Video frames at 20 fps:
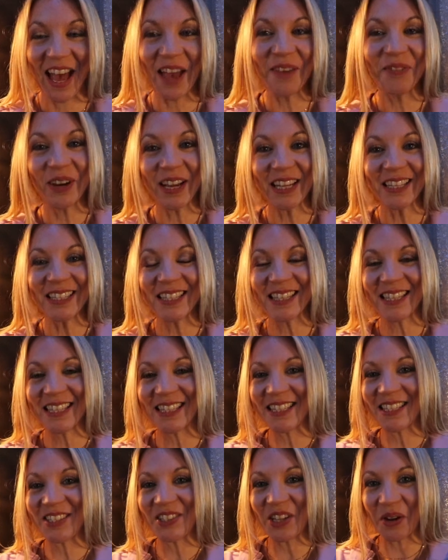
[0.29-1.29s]
Hi friends,
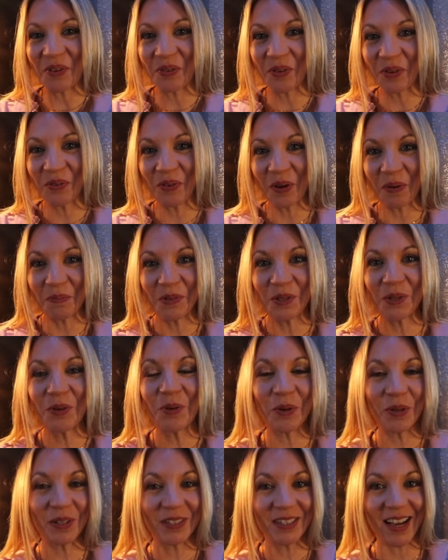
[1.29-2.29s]
this is Jennifer from
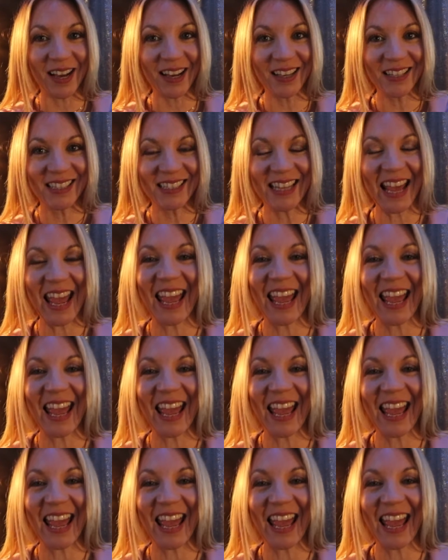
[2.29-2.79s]
DecorSauce,